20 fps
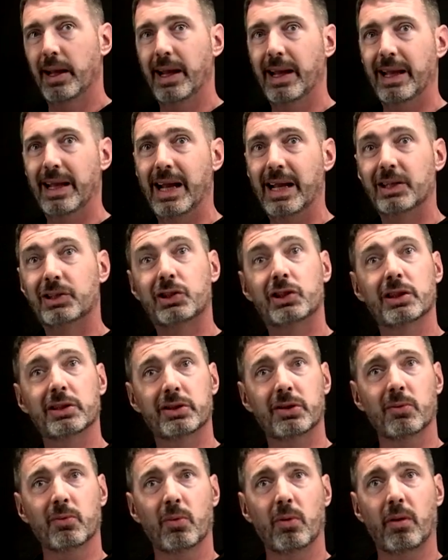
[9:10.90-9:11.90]
It's just
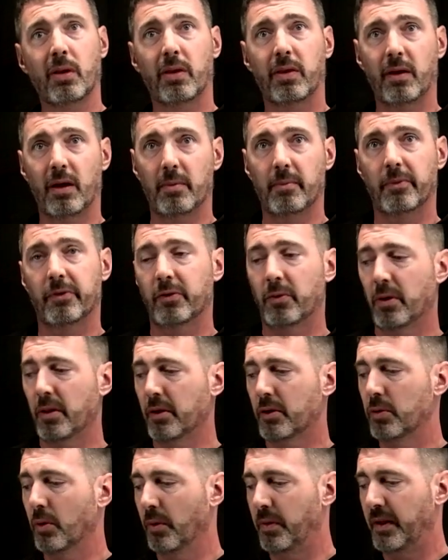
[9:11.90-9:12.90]
a rule of thumb. So one of
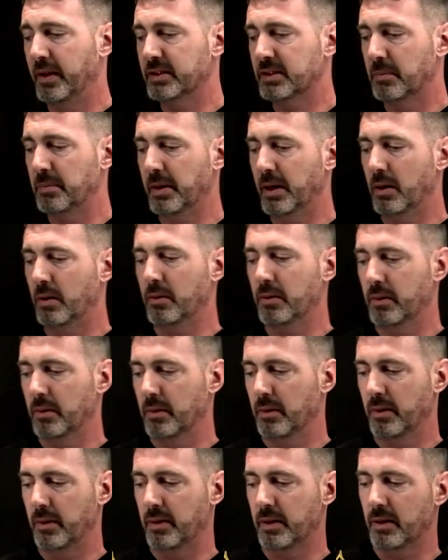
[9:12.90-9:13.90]
the cool things about
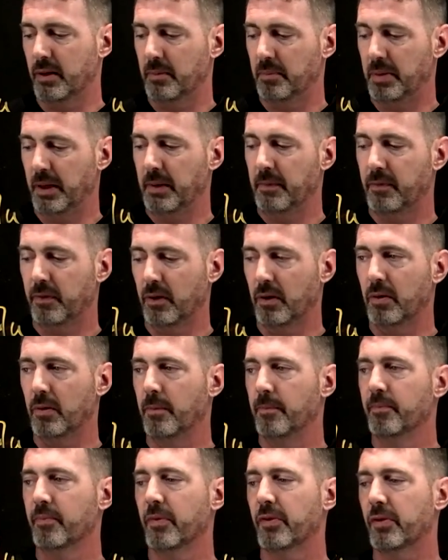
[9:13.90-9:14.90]
the pipe flow,
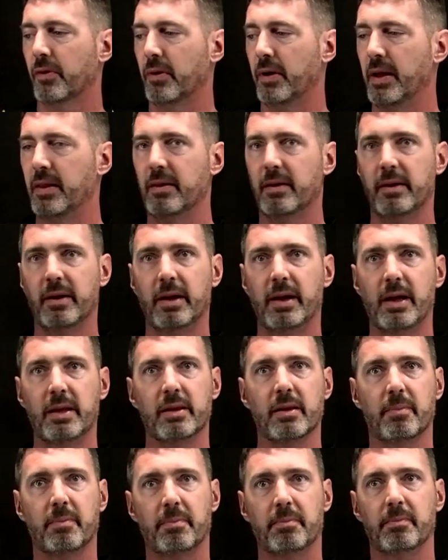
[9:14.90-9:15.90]
so in
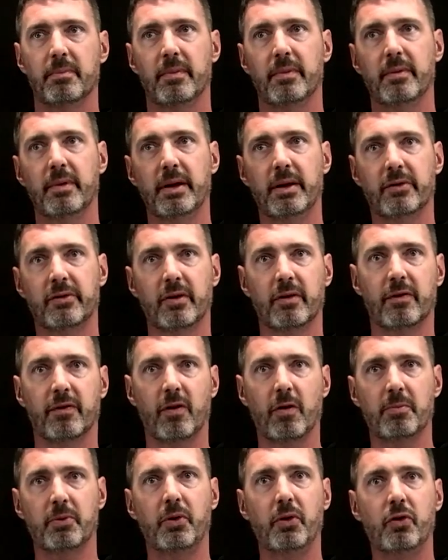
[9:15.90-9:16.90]
the you sort of flow
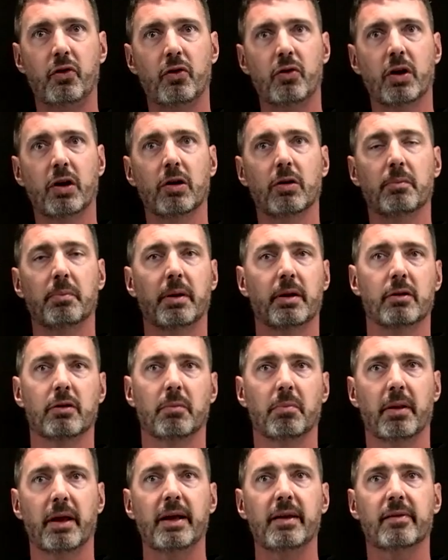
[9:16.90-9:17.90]
between two parallel
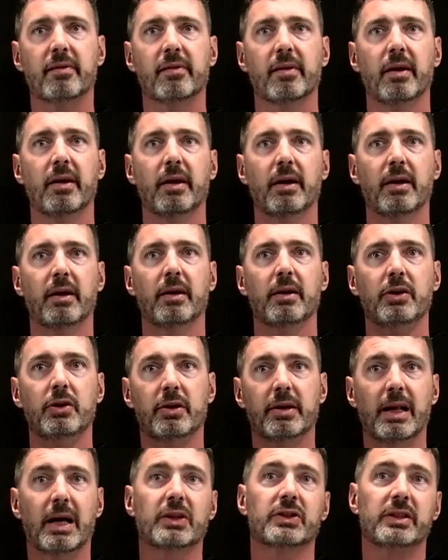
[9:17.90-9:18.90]
plates, you
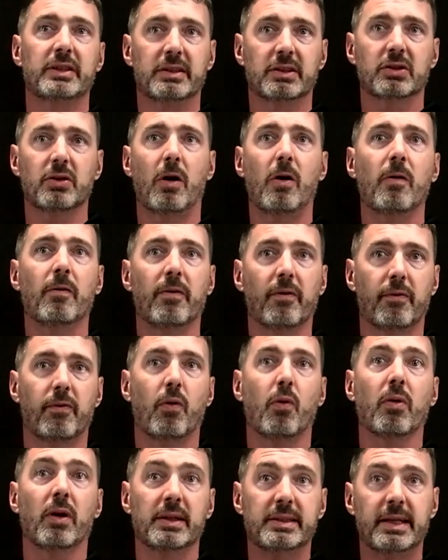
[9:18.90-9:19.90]
can actually solve
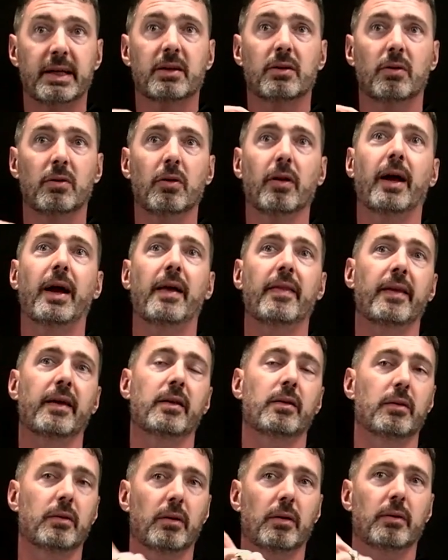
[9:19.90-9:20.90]
for a tickle, and
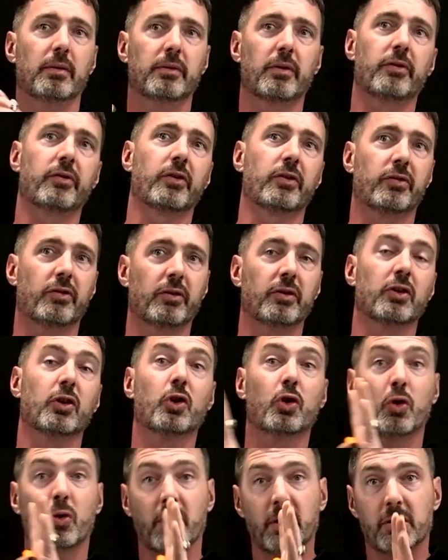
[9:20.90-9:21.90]
then there's a certain
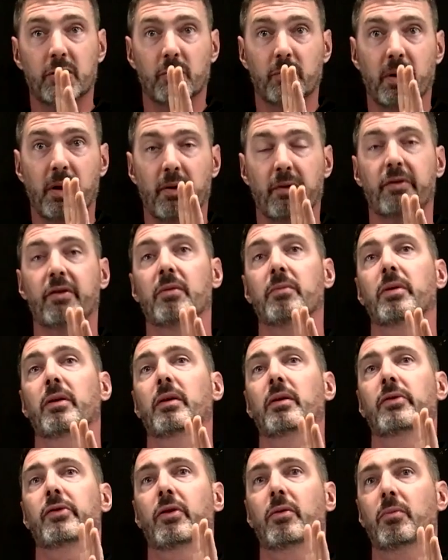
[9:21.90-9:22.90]
critical Reynolds
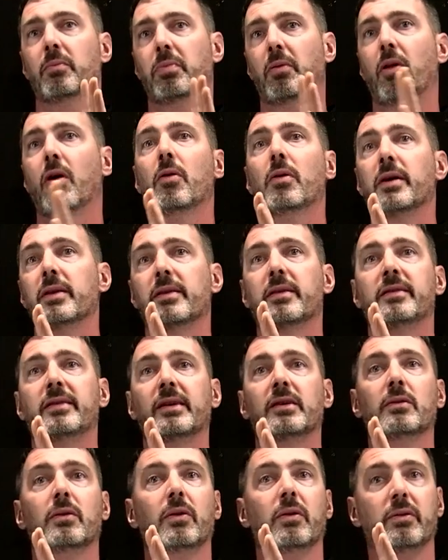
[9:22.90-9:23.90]
number. So below it, the
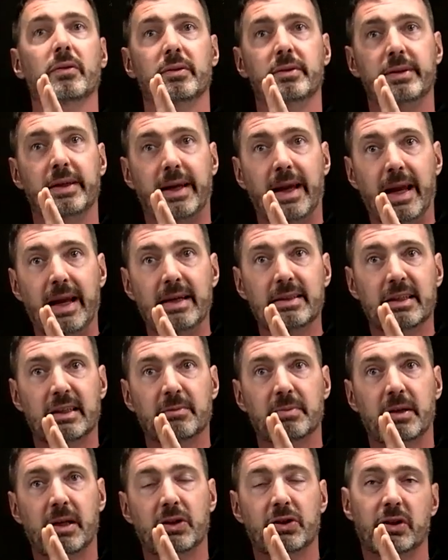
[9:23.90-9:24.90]
tickle decays
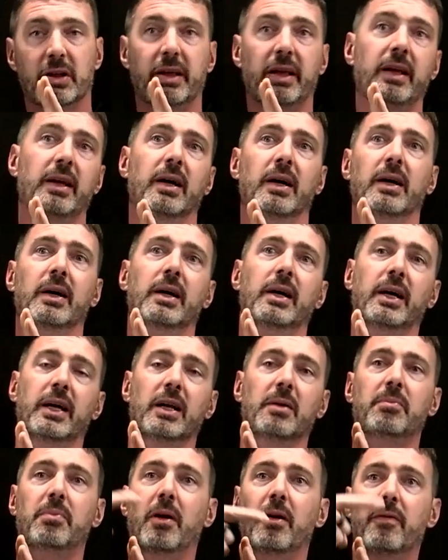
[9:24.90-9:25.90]
exponentially, and
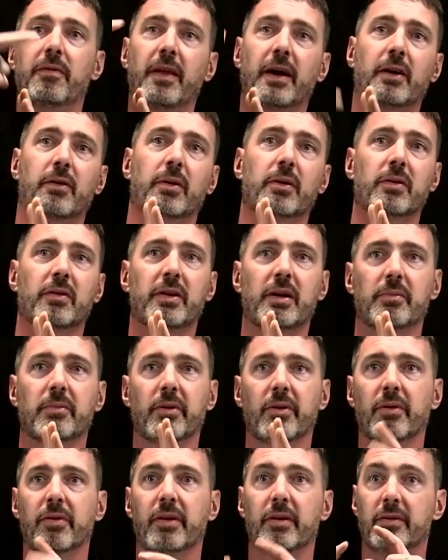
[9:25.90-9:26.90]
above that critical
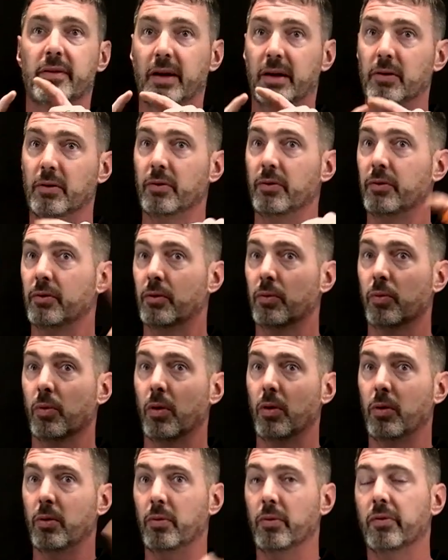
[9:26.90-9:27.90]
number, the tickle
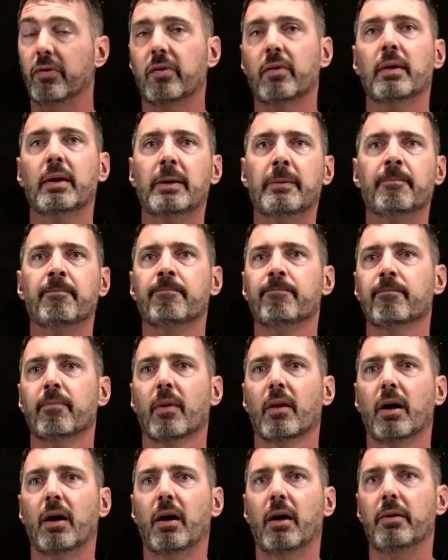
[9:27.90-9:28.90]
grows.
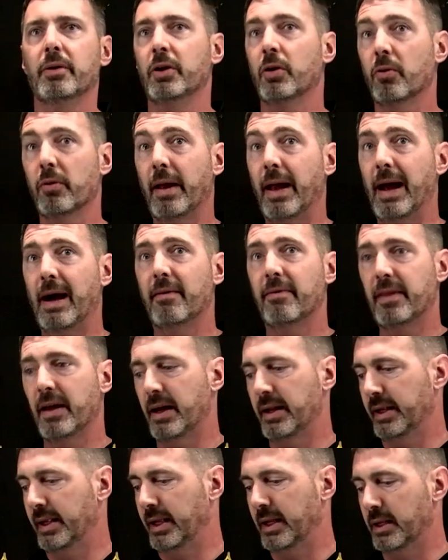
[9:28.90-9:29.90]
You don't have
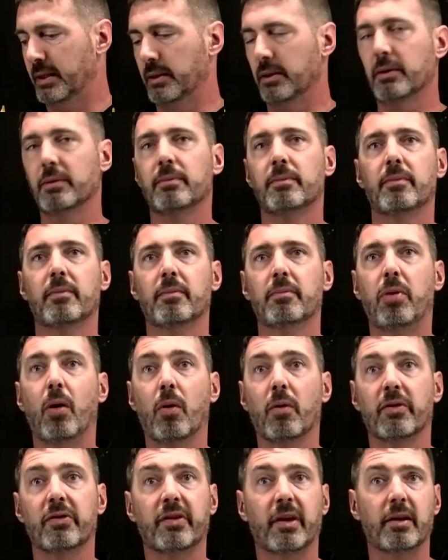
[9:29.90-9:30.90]
that in
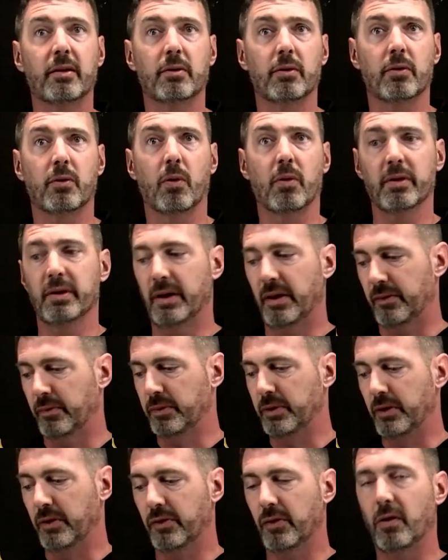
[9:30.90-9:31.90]
polar cylindrical coordinates when
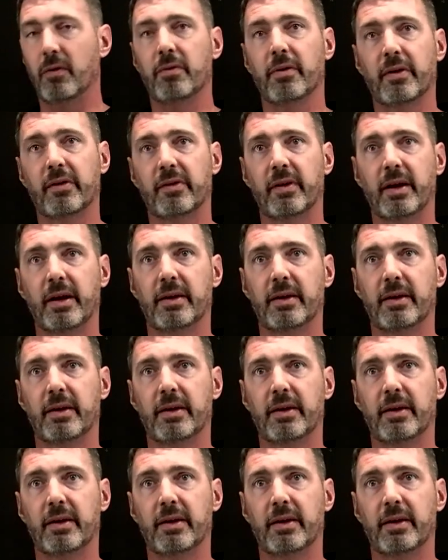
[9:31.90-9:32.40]
you solve this thing.